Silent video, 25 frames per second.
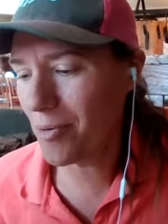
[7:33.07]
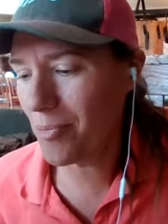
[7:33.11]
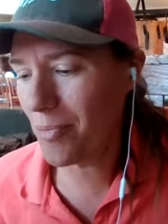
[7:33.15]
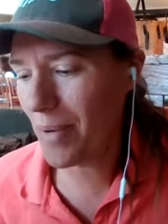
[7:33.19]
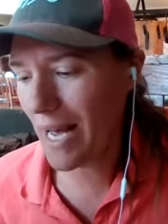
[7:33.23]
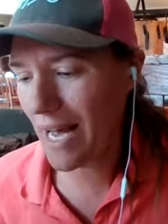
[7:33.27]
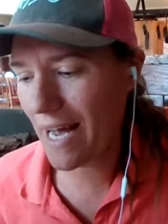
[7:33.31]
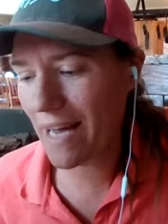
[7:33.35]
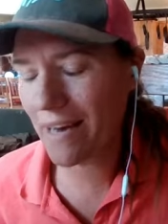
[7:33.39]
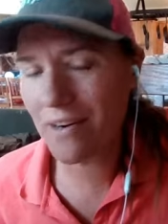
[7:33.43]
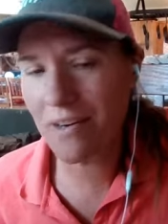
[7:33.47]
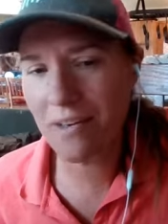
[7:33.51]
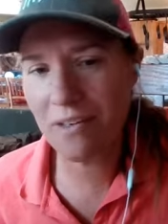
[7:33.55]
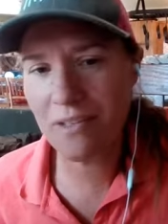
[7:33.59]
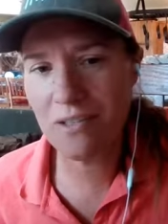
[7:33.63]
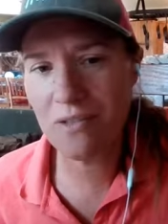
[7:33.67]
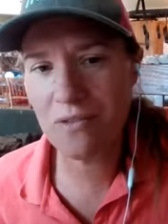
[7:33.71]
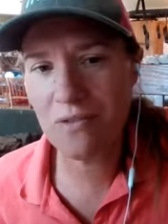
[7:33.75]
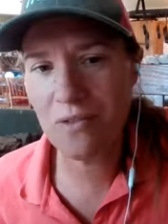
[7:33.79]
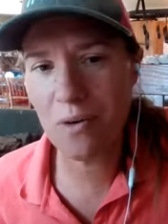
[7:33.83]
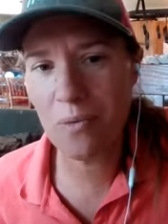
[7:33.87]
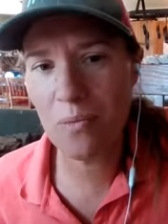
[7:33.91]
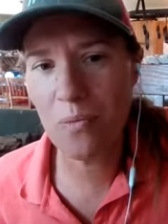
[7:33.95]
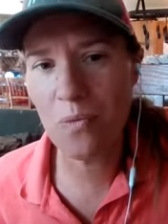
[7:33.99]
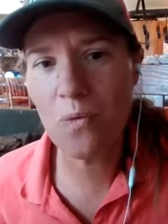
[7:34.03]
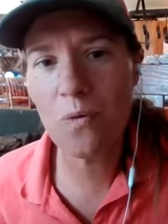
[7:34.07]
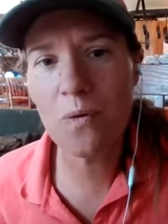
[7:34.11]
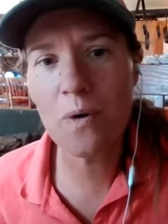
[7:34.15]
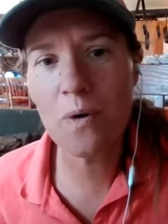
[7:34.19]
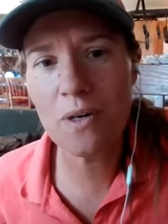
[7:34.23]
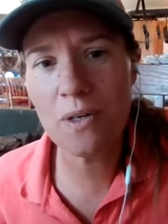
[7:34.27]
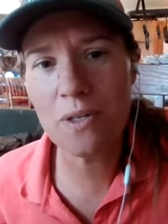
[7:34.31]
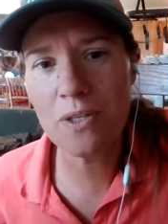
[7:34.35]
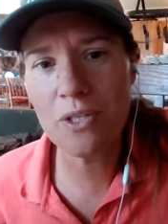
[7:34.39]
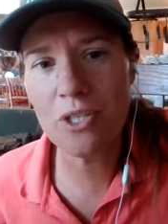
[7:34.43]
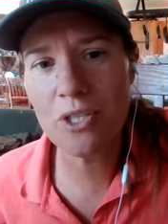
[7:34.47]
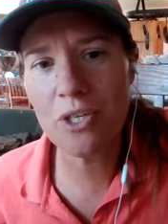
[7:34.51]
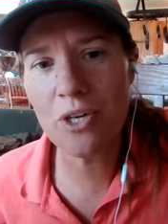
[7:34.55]
patterns from
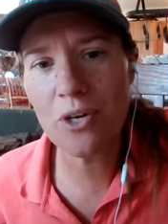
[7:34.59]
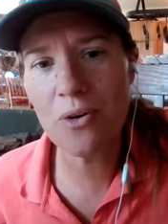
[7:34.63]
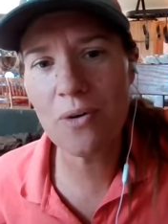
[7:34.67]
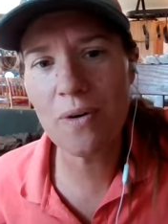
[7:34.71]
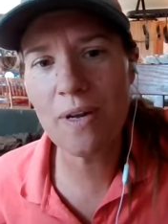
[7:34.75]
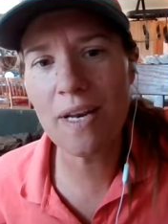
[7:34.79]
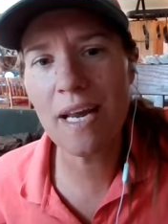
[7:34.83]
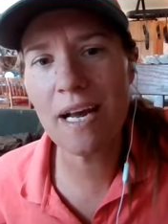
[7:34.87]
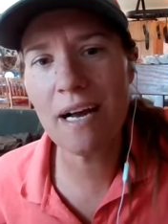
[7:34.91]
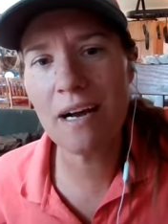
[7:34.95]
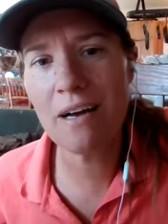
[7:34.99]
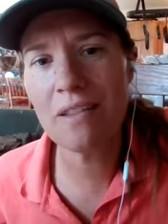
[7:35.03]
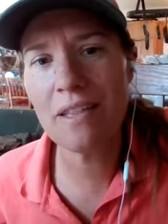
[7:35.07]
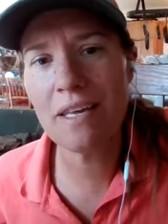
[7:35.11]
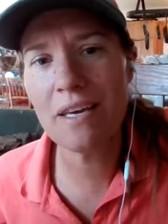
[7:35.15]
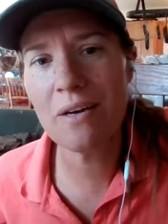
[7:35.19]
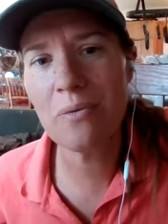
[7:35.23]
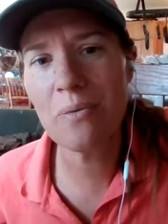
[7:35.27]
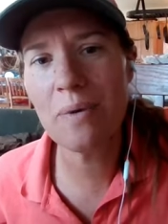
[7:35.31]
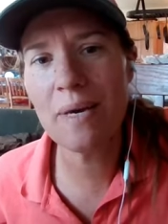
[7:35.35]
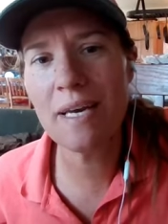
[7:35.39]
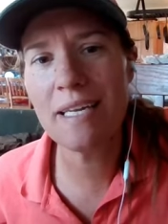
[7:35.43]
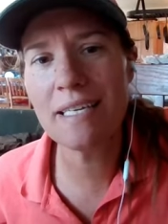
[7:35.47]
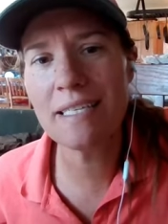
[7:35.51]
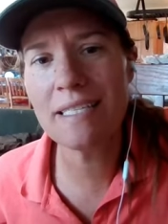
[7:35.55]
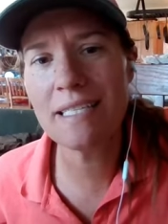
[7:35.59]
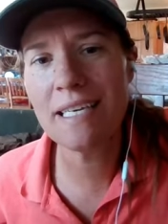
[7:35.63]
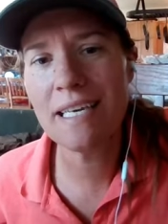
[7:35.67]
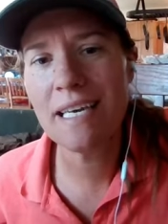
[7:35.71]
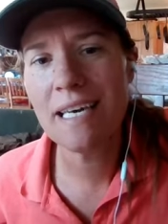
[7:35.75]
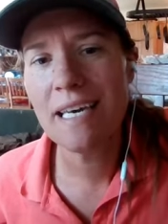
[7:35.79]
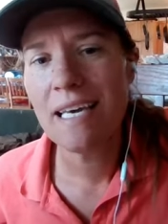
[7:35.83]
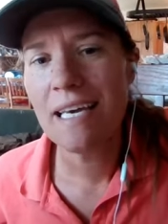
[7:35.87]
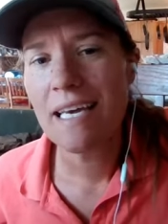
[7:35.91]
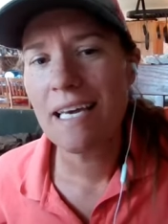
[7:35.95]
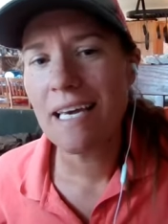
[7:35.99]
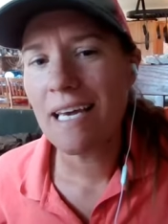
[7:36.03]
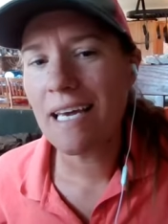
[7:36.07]
World Show and how they went.
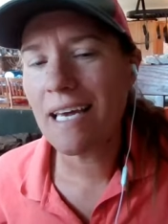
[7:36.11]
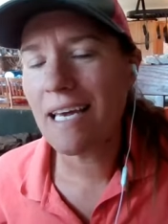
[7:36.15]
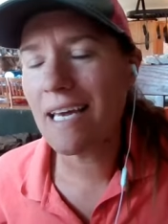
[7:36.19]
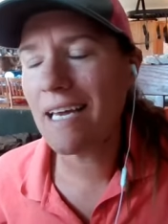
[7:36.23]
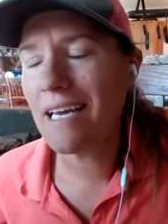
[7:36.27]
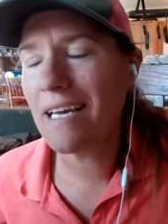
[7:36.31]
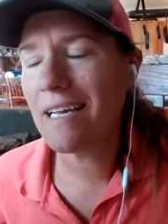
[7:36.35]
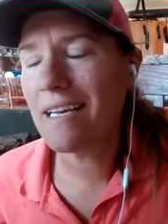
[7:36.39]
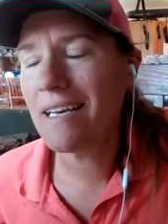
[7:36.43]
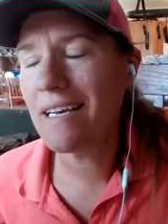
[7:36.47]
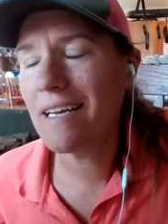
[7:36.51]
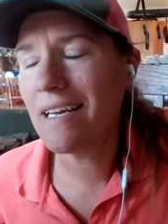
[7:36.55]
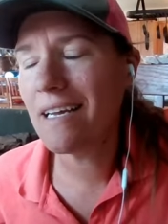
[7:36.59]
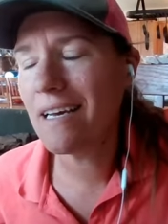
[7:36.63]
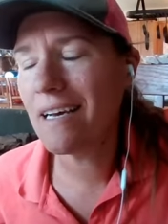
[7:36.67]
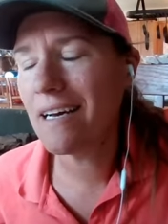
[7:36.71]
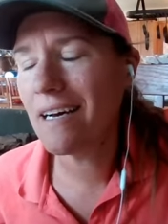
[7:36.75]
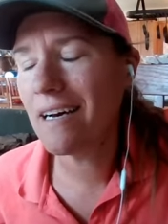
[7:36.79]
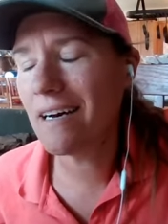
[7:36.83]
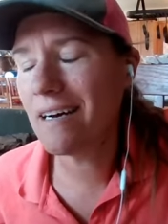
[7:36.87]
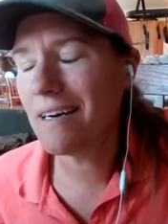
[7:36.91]
And